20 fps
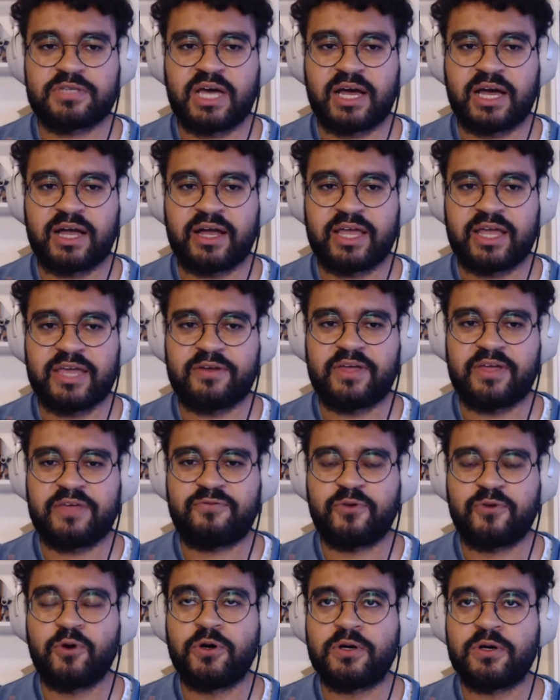Uh,
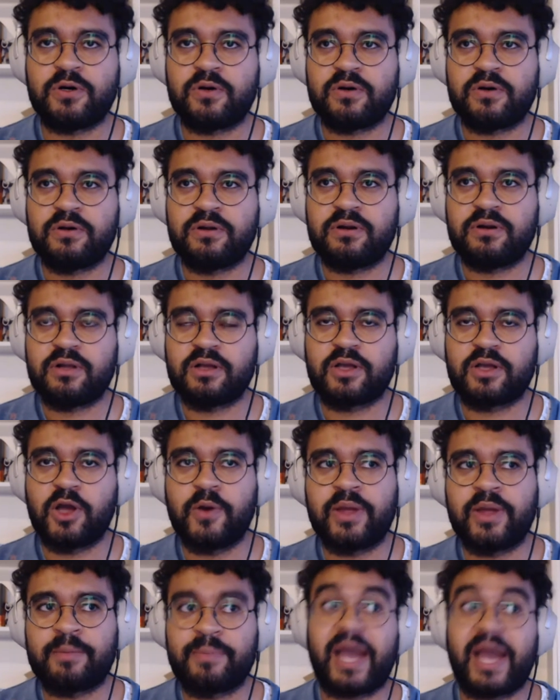if you're
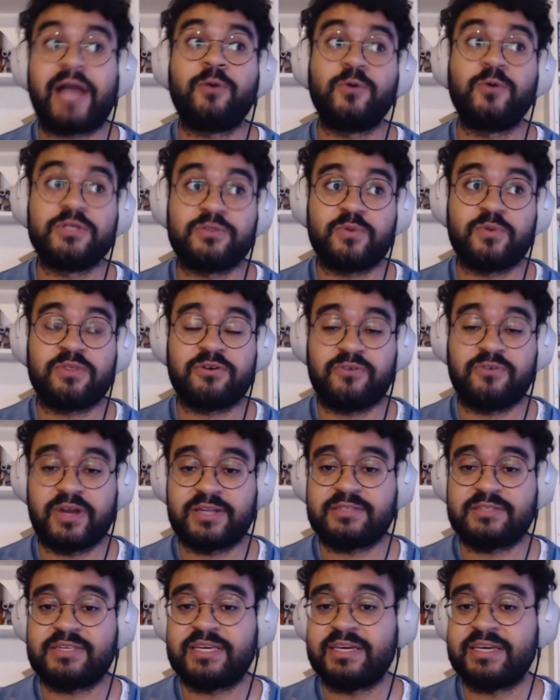going backwards with
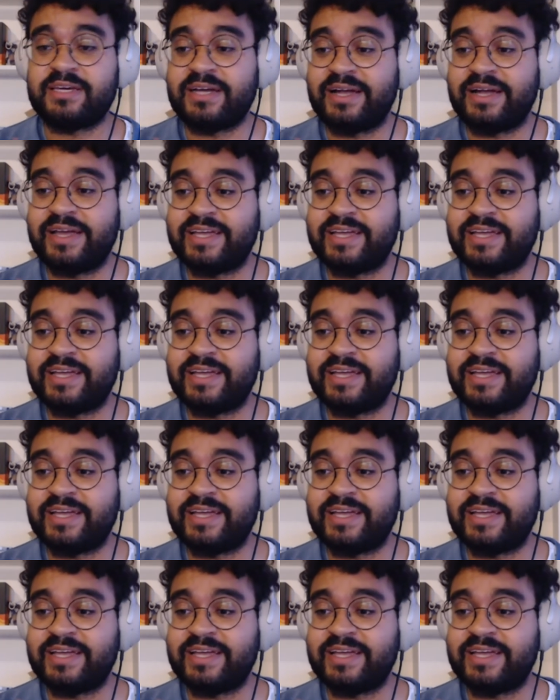heredity,